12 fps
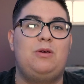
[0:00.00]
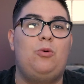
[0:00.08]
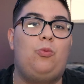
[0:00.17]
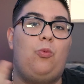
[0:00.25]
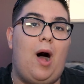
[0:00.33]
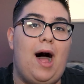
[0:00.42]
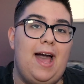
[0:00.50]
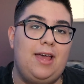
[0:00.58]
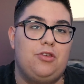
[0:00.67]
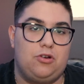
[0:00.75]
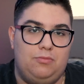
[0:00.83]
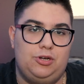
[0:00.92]
to me
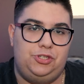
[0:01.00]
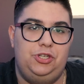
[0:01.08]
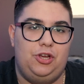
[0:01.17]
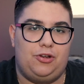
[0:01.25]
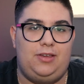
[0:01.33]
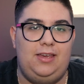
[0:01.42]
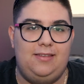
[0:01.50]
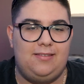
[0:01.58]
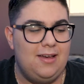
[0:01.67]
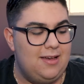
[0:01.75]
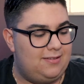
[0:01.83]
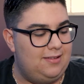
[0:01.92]
why they're mushier
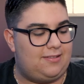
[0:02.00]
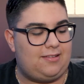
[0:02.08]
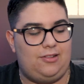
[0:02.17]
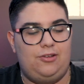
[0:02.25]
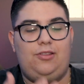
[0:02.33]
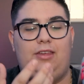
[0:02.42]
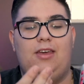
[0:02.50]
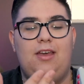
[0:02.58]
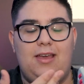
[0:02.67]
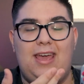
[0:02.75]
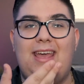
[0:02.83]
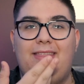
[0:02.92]
keys, since clearly
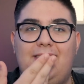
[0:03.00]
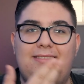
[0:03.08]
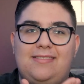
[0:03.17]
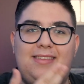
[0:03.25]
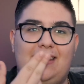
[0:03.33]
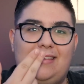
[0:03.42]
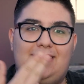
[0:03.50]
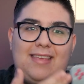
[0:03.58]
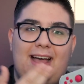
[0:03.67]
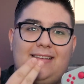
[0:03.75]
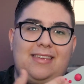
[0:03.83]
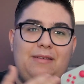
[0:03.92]
this is the
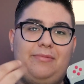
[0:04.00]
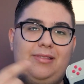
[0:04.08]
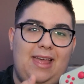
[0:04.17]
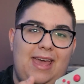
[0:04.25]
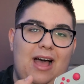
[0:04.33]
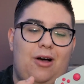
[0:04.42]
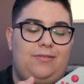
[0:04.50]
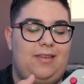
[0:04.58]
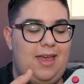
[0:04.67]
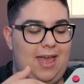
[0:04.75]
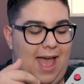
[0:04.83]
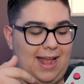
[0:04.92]
exact same layout
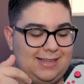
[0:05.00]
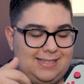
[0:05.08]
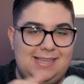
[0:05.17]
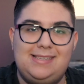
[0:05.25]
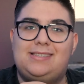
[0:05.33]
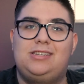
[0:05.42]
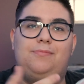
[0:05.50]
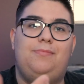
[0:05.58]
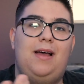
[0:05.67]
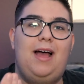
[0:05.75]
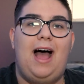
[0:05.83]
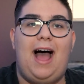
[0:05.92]
and
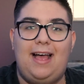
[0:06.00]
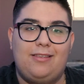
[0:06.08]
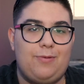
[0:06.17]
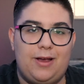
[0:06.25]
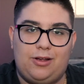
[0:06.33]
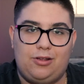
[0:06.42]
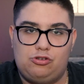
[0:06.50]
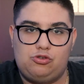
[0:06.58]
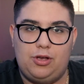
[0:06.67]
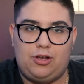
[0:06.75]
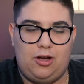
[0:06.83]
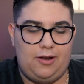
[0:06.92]
system as regular
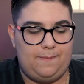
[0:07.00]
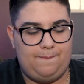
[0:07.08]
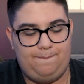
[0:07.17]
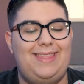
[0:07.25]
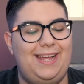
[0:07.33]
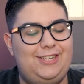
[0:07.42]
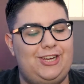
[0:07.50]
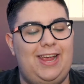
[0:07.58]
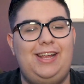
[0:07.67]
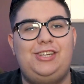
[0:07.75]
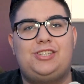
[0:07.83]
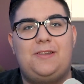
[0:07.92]
Joy-Con. They
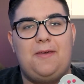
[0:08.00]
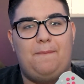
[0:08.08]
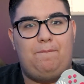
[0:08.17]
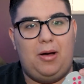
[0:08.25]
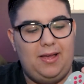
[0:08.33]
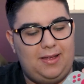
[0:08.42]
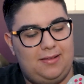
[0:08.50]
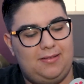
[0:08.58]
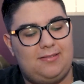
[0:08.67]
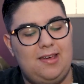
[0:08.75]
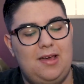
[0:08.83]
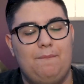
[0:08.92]
changed the
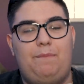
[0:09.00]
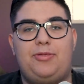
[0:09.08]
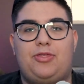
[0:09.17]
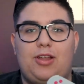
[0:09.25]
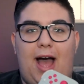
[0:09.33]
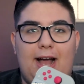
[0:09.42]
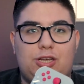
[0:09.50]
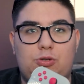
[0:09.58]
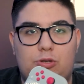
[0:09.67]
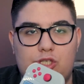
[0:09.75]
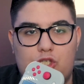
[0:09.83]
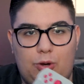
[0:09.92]
buttons, but the
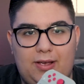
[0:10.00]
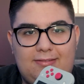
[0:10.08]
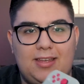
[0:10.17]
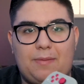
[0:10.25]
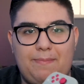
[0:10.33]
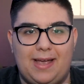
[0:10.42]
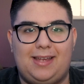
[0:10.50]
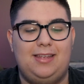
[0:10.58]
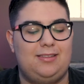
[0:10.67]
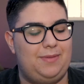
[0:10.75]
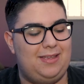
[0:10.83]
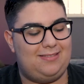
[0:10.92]
actual joystick
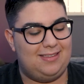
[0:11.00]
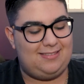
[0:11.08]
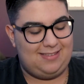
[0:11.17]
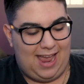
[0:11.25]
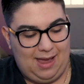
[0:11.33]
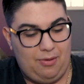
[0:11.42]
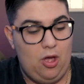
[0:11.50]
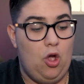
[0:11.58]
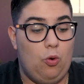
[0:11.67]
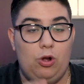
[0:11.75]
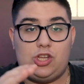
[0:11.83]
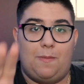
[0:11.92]
mechanism is the same,
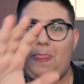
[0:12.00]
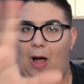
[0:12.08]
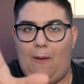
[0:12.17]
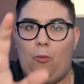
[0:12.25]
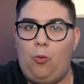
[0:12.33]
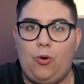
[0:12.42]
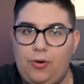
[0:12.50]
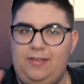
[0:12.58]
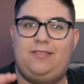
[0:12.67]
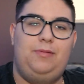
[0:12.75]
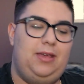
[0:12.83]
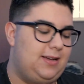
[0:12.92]
which
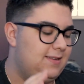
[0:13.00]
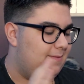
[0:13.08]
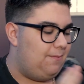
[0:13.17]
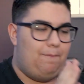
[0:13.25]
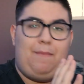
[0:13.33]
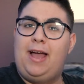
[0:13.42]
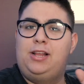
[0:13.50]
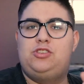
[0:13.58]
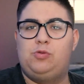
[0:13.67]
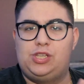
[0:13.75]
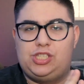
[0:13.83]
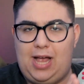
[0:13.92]
worries me because my
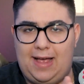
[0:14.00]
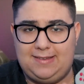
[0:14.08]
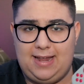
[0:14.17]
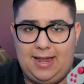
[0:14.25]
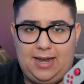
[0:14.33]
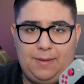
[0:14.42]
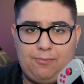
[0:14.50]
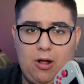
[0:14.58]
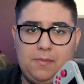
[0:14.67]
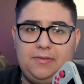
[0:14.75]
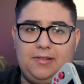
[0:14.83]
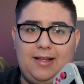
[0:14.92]
Switch hasn't had any
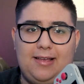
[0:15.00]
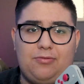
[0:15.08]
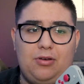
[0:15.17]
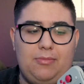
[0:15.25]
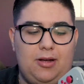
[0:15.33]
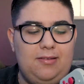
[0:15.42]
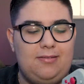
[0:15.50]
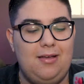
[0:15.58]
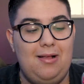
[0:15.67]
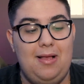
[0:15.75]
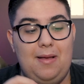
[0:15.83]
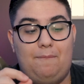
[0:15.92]
problem in the last 3 months,
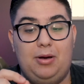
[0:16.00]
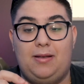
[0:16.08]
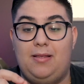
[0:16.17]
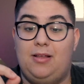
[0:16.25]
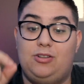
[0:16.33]
but